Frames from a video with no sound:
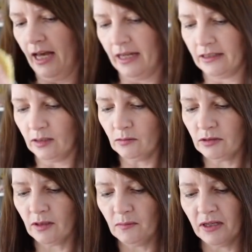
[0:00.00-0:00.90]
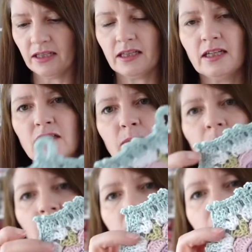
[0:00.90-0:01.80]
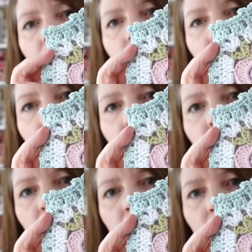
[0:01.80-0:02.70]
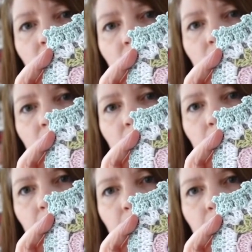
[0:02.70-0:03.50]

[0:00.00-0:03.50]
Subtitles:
I also made these potholder versions.